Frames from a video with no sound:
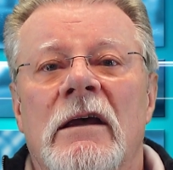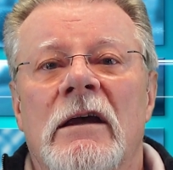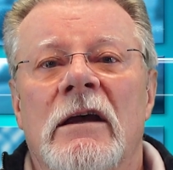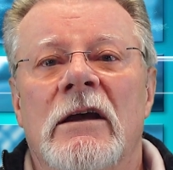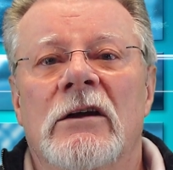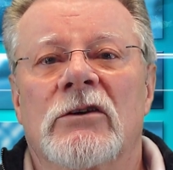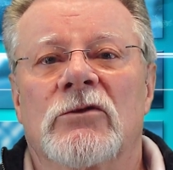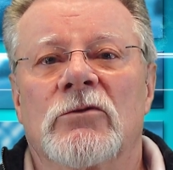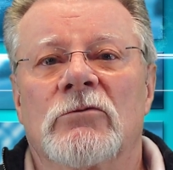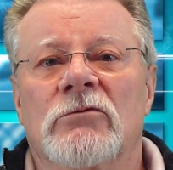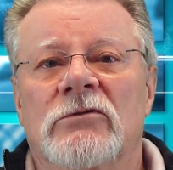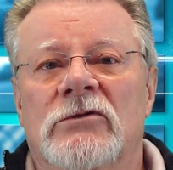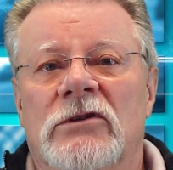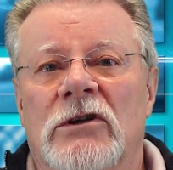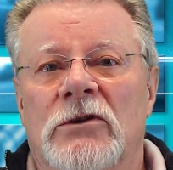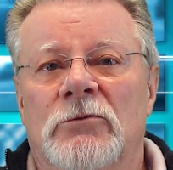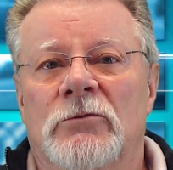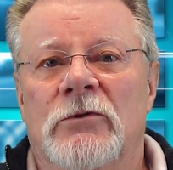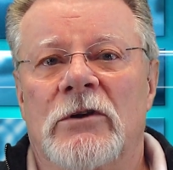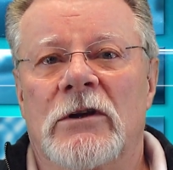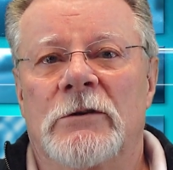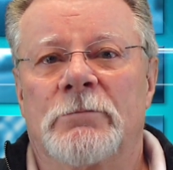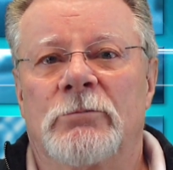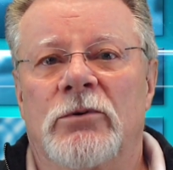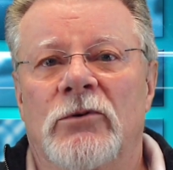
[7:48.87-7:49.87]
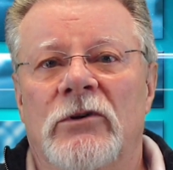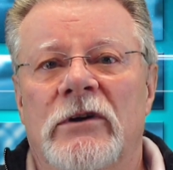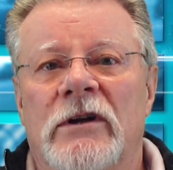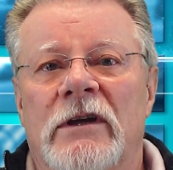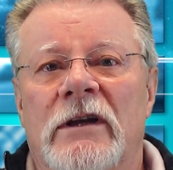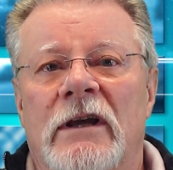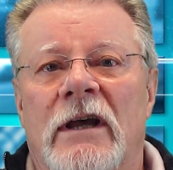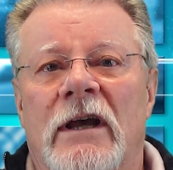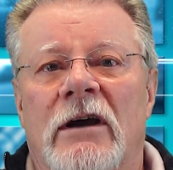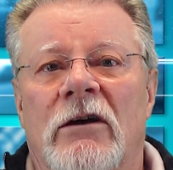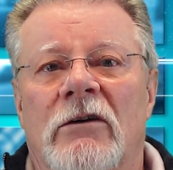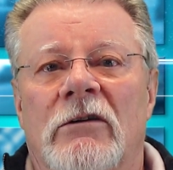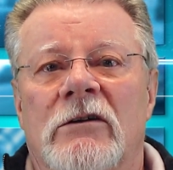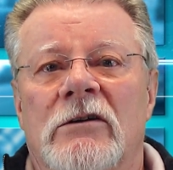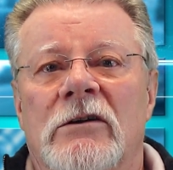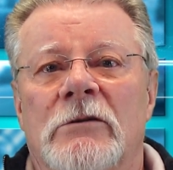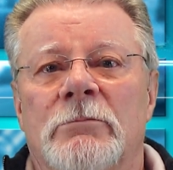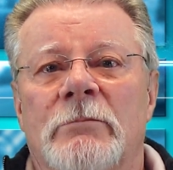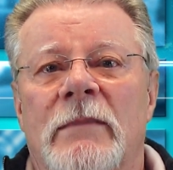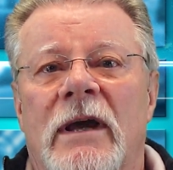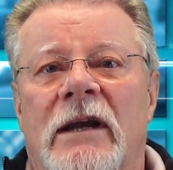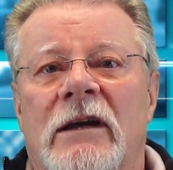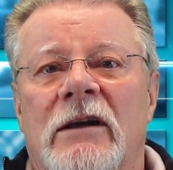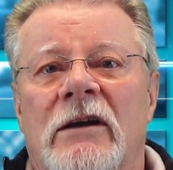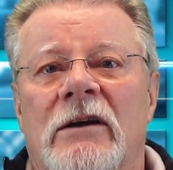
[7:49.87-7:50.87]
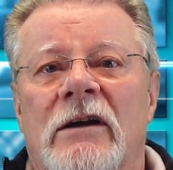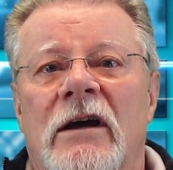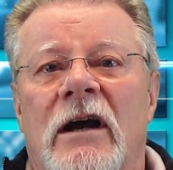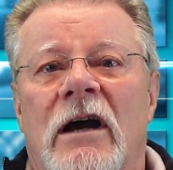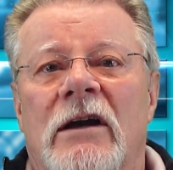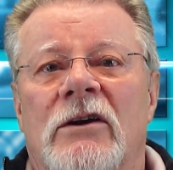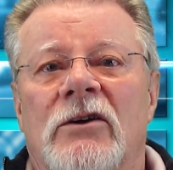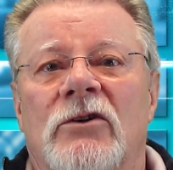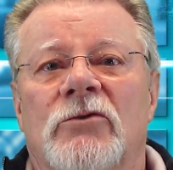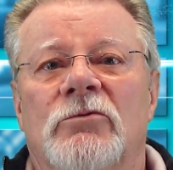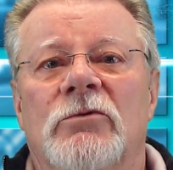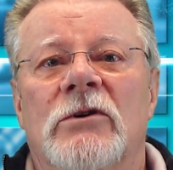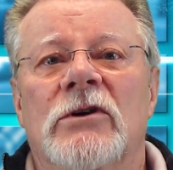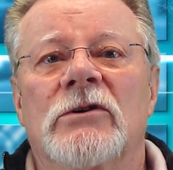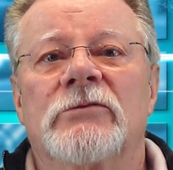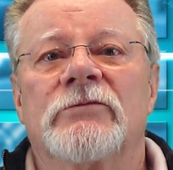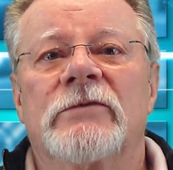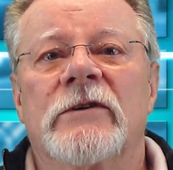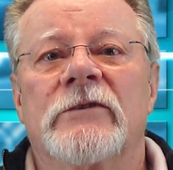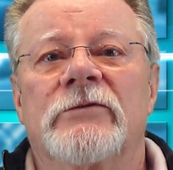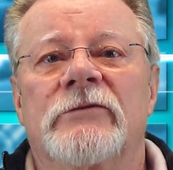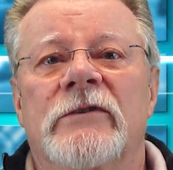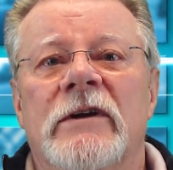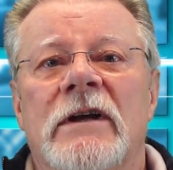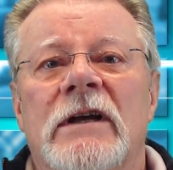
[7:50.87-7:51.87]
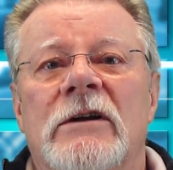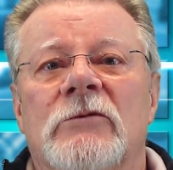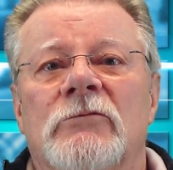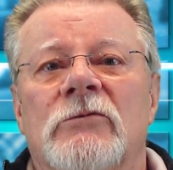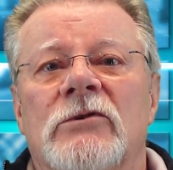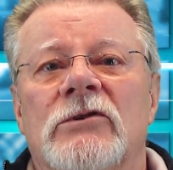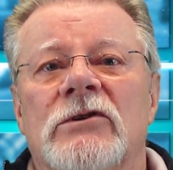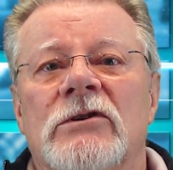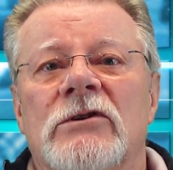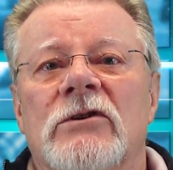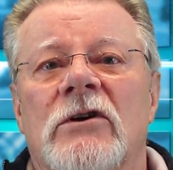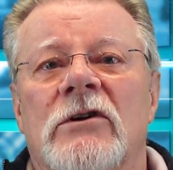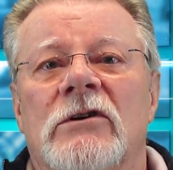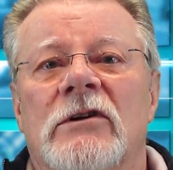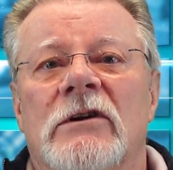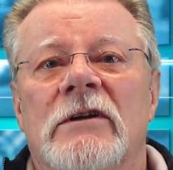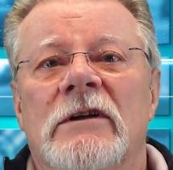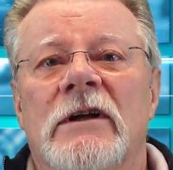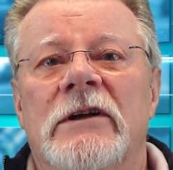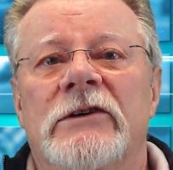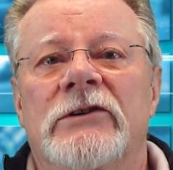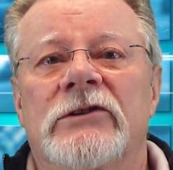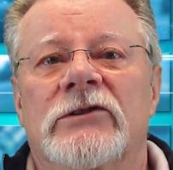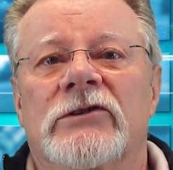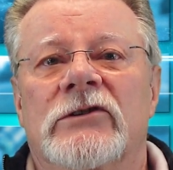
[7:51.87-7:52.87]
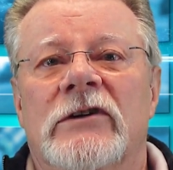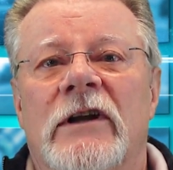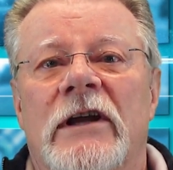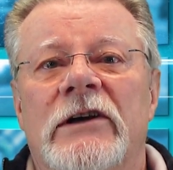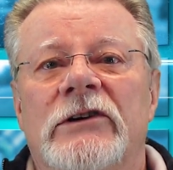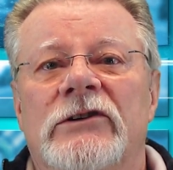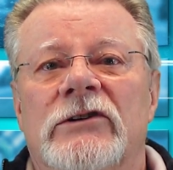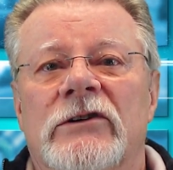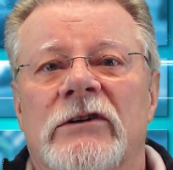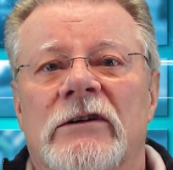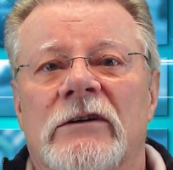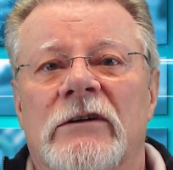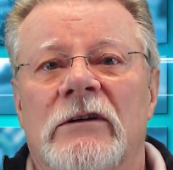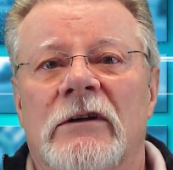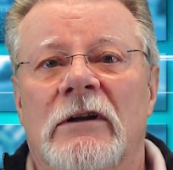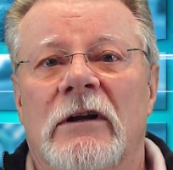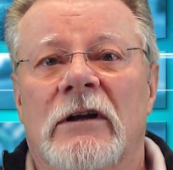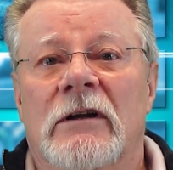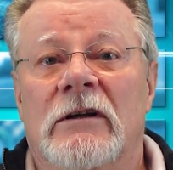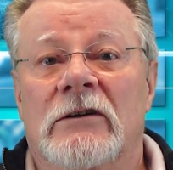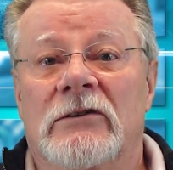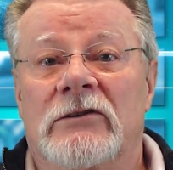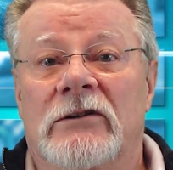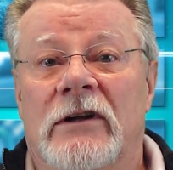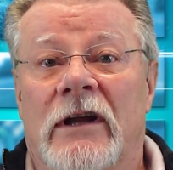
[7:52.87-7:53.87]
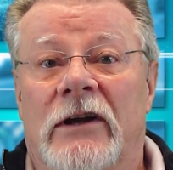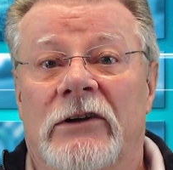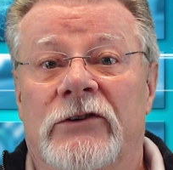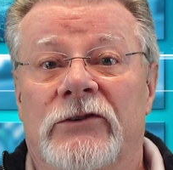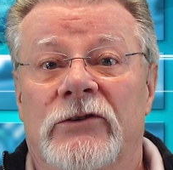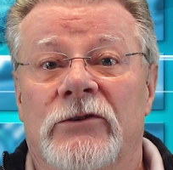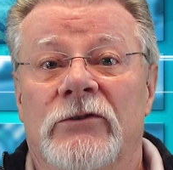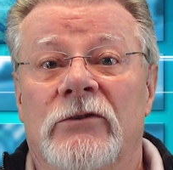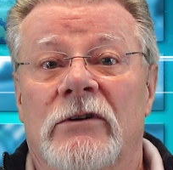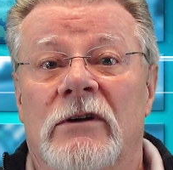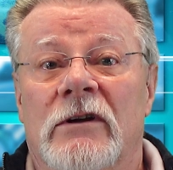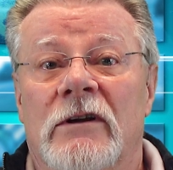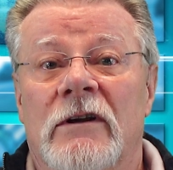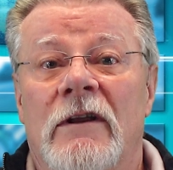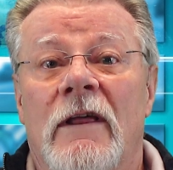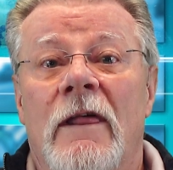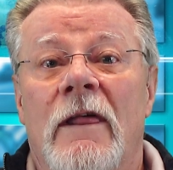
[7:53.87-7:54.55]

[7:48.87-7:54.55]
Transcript: It's also worth pointing out that Magna Carta 1215 was not legislation, statute.